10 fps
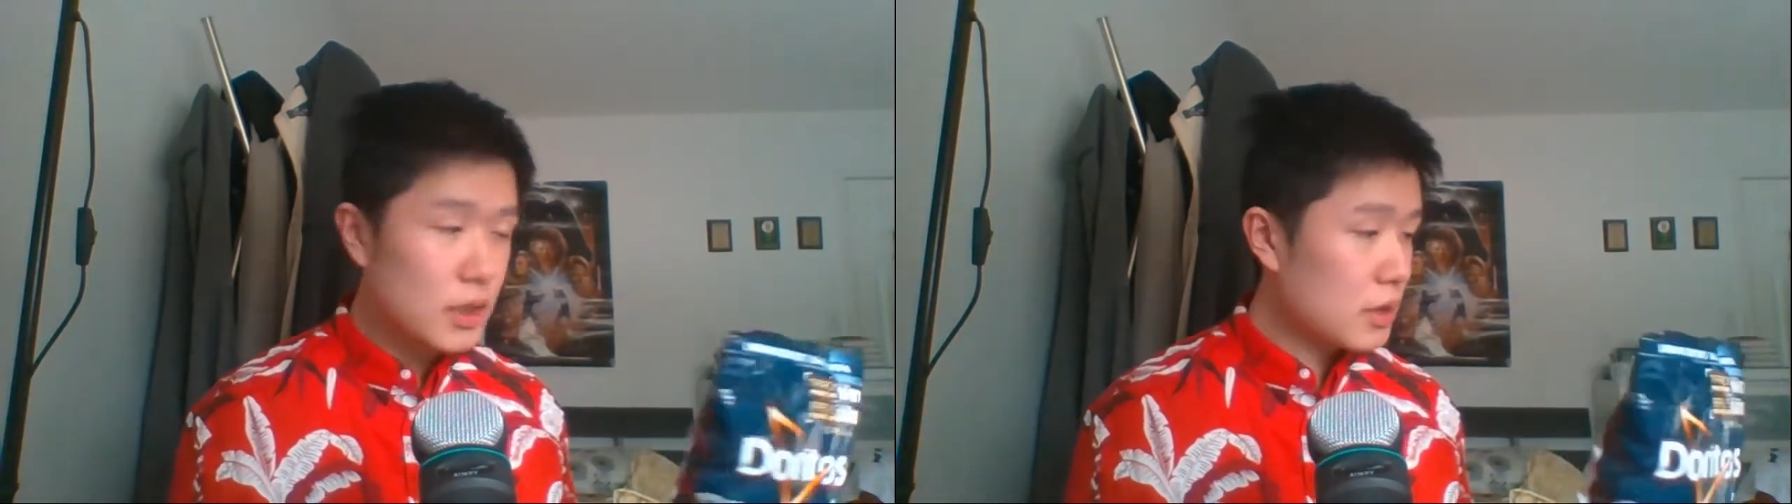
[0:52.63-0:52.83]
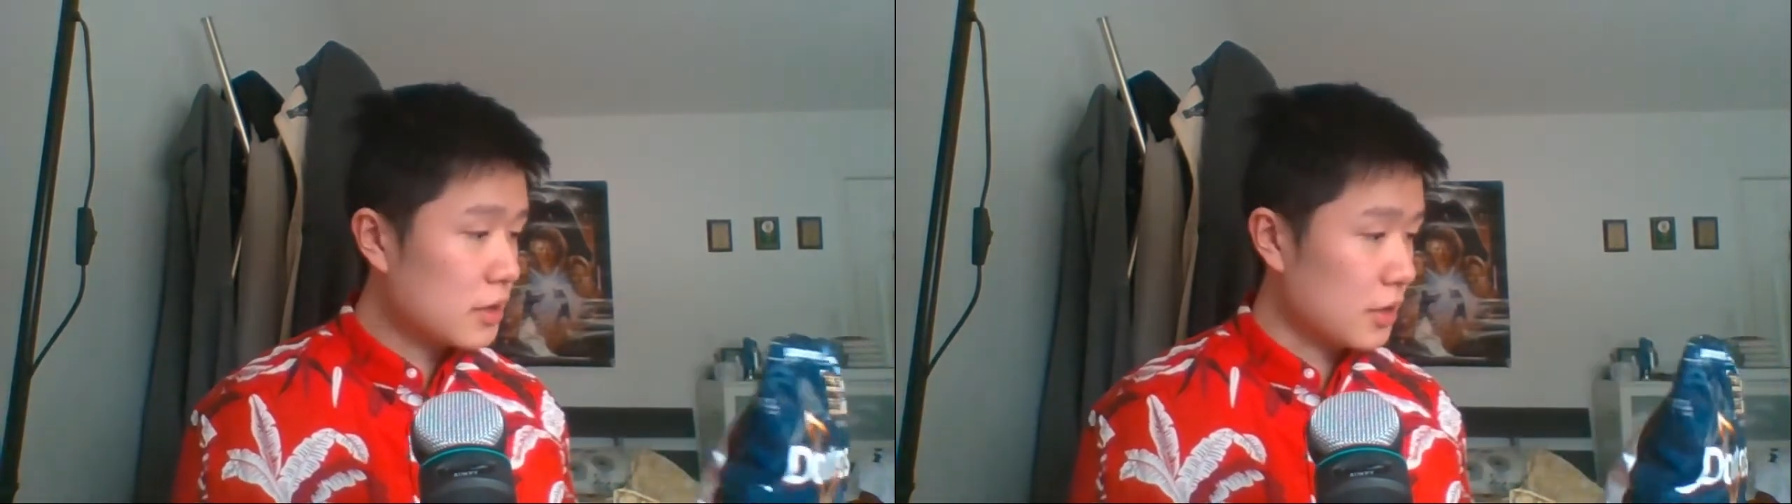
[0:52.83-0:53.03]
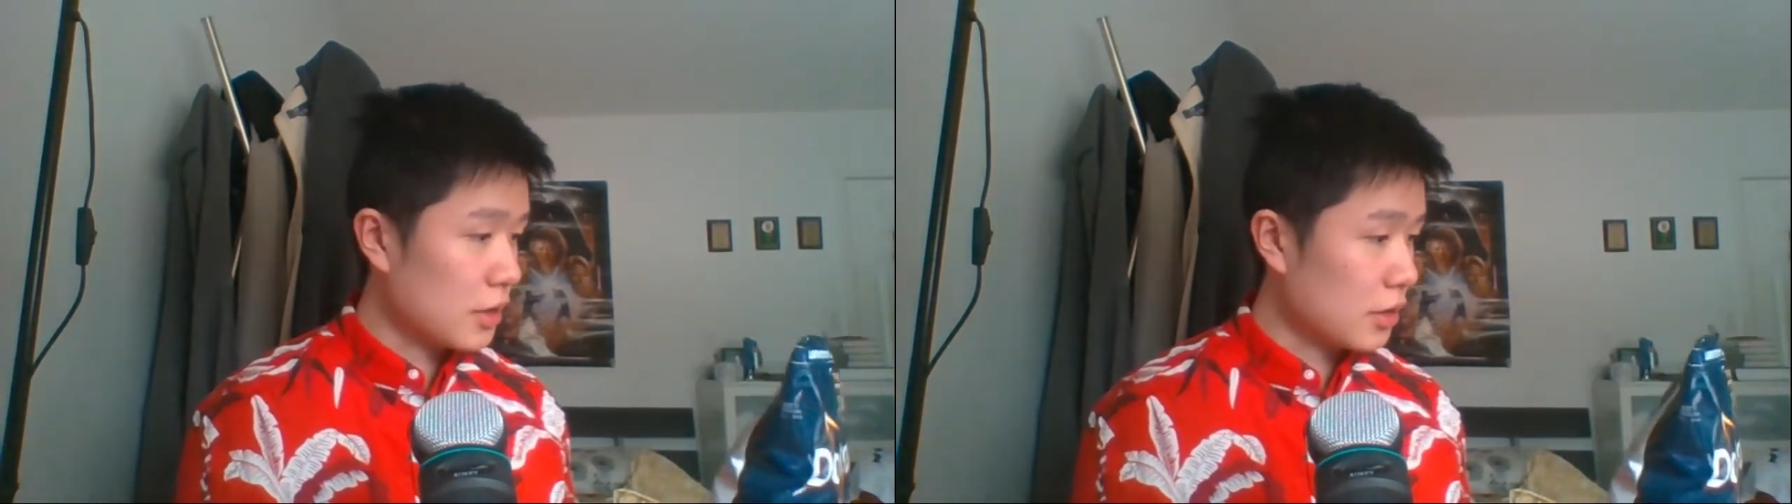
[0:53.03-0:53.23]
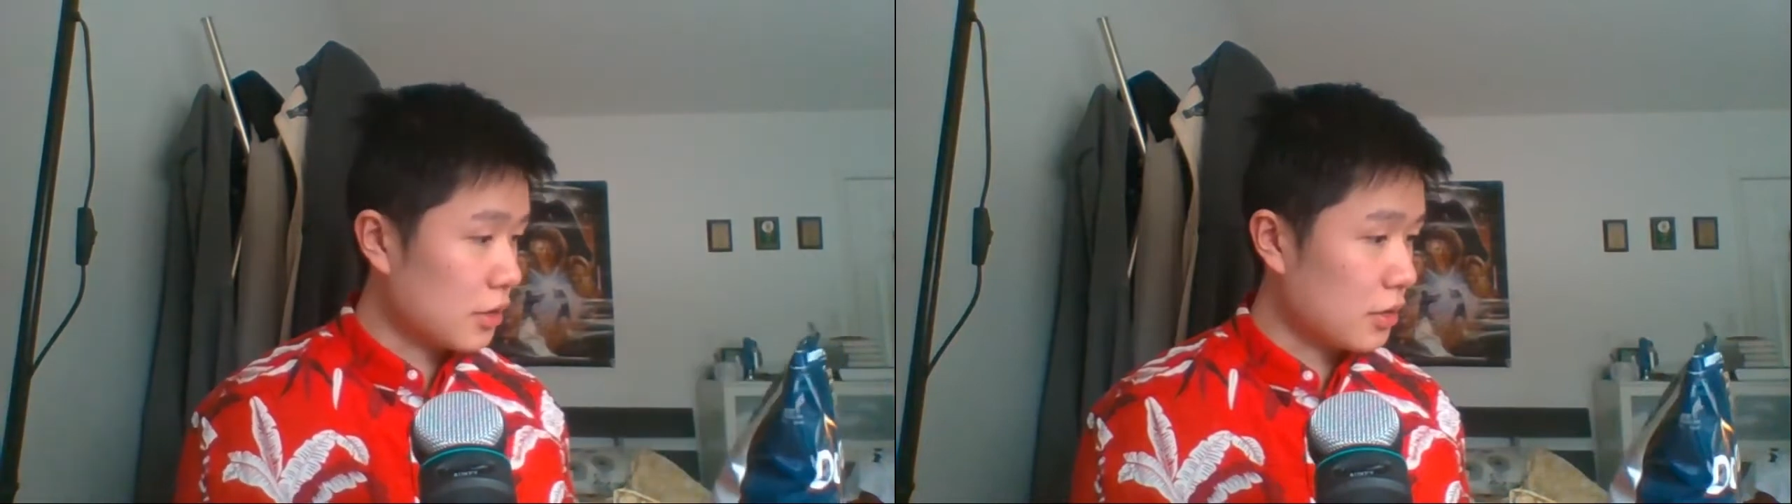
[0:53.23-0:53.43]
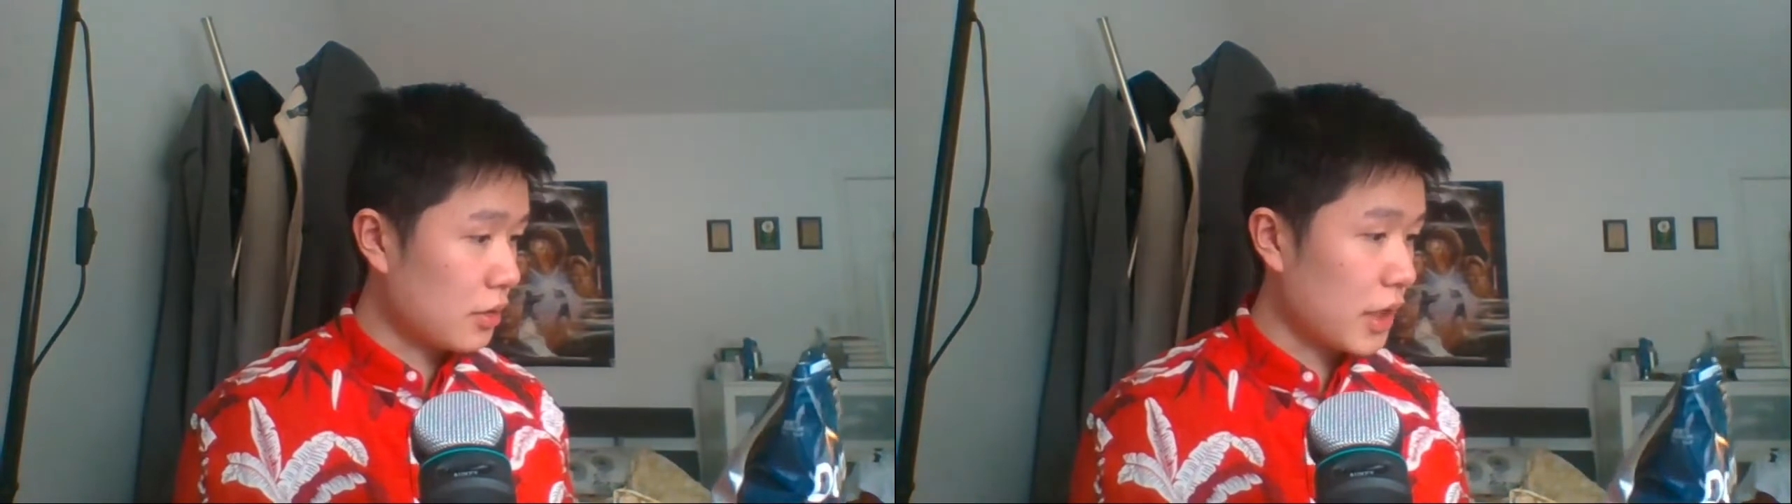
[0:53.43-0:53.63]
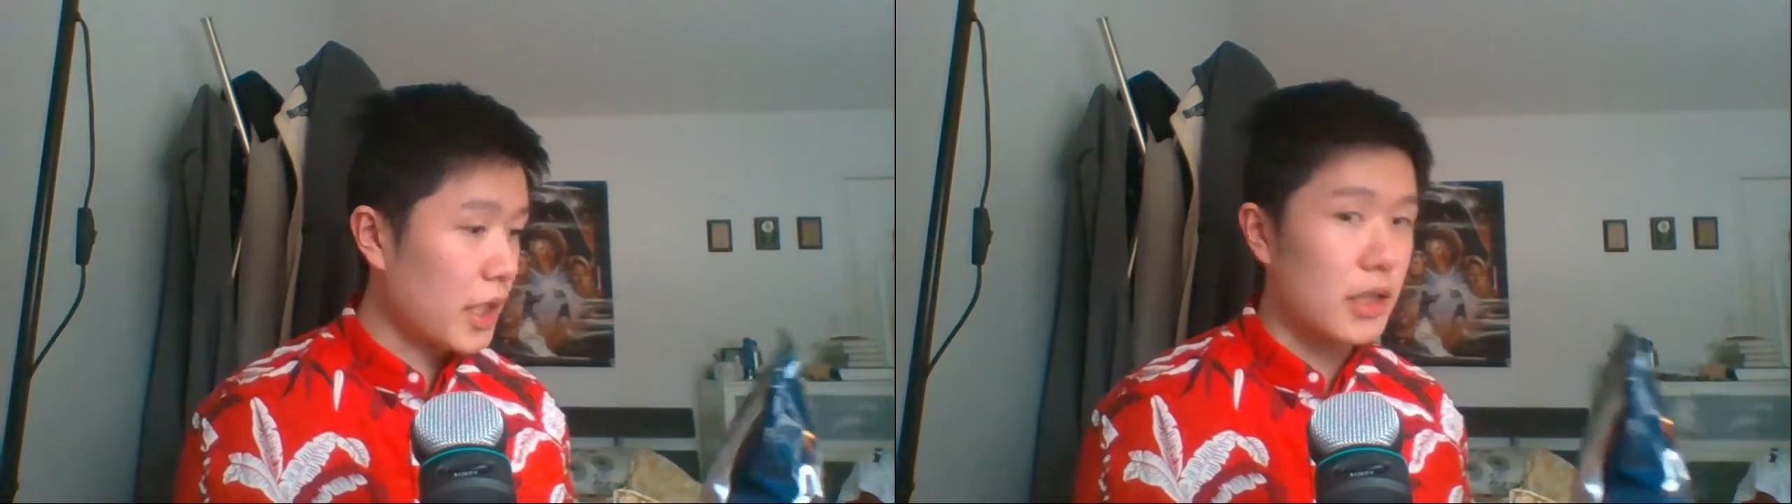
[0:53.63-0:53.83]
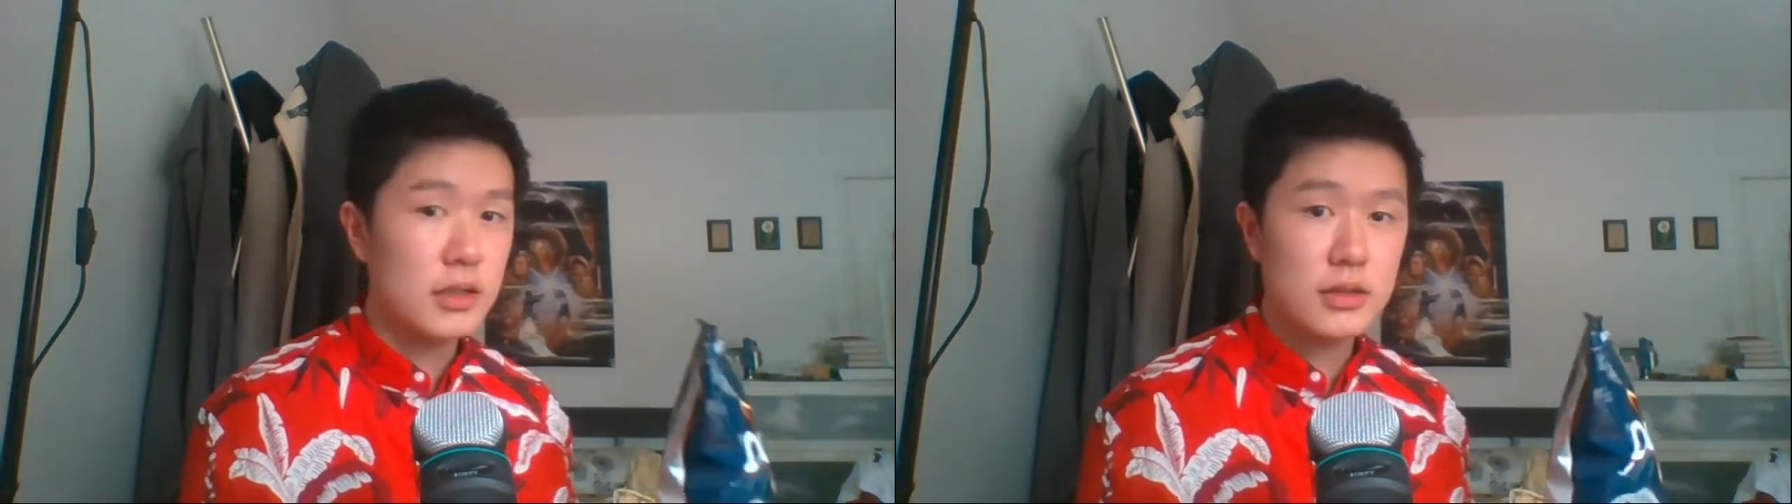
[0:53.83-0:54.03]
So, yeah.